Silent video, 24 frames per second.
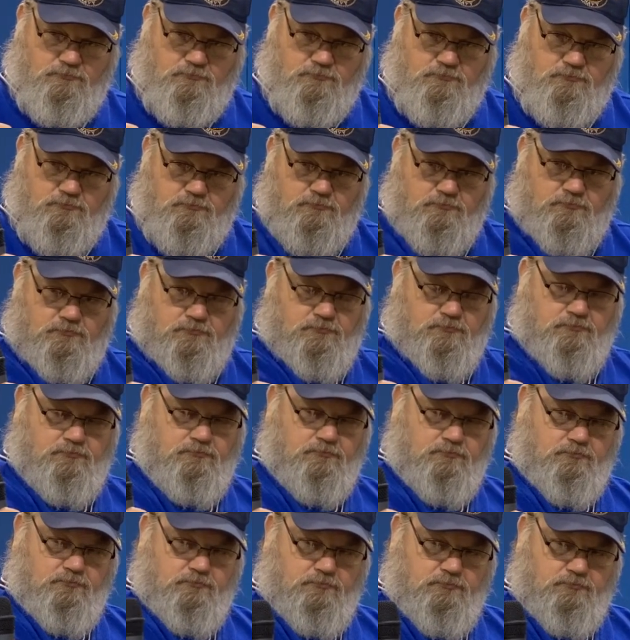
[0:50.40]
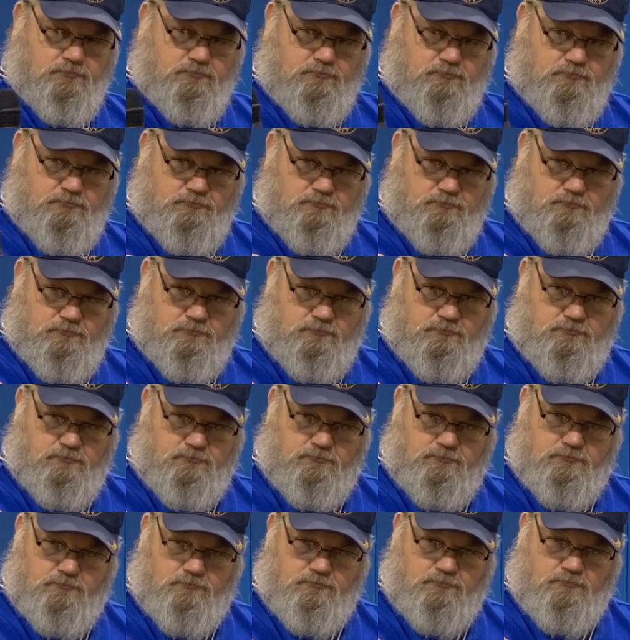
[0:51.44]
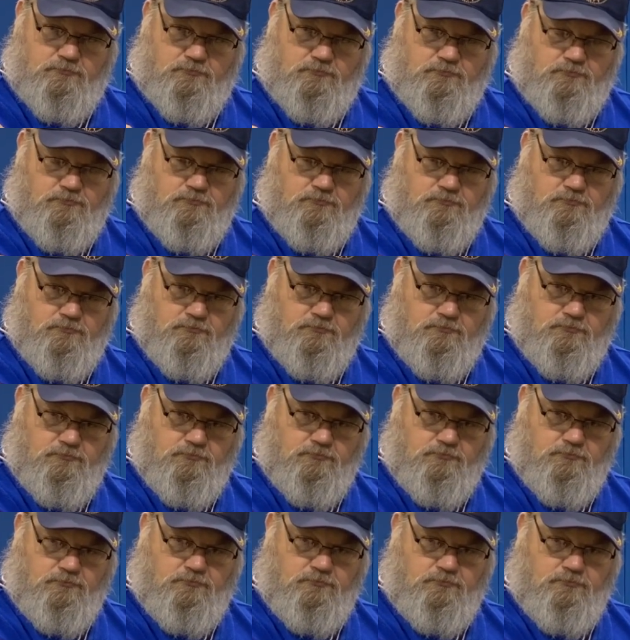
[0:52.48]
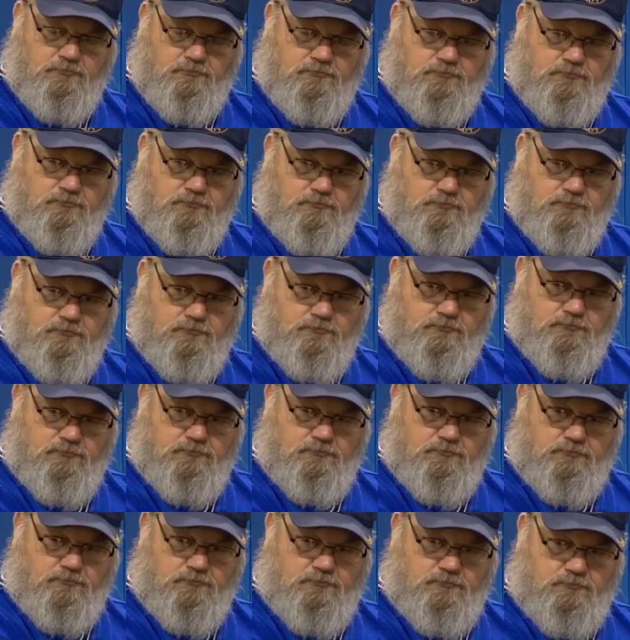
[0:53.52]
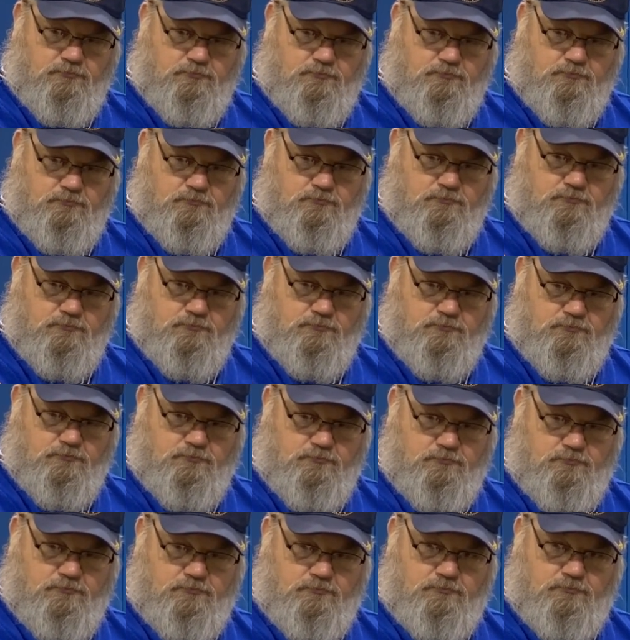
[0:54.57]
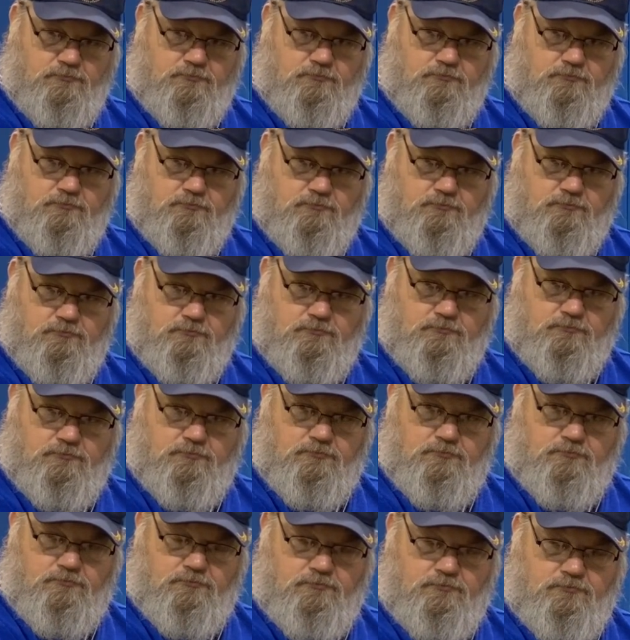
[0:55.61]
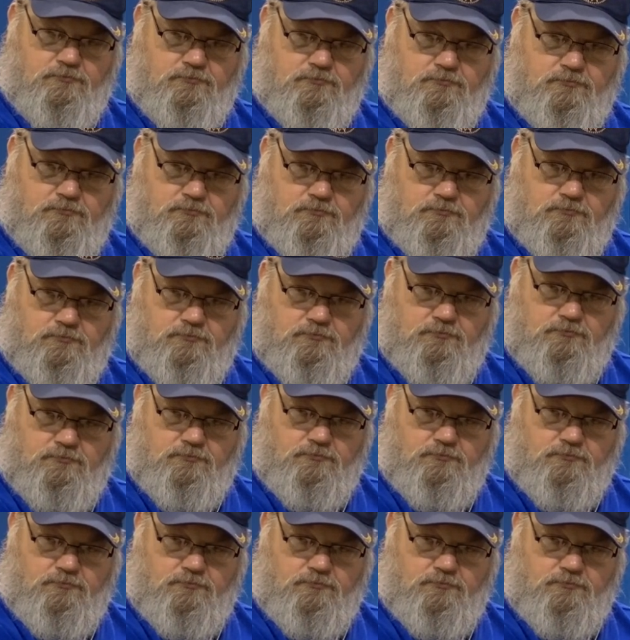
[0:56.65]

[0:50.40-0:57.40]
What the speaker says: The person shown says nothing.